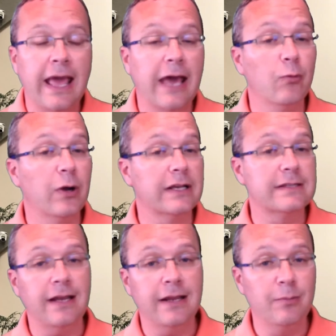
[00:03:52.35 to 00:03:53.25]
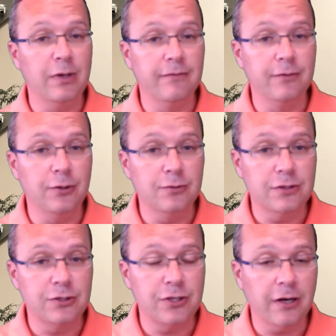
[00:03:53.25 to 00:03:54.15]
And one exciting bit of news
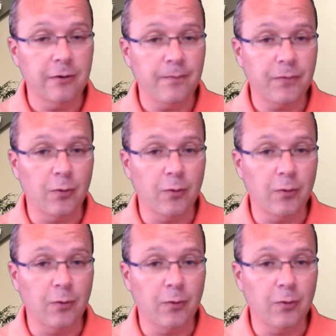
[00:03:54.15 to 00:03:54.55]
to share,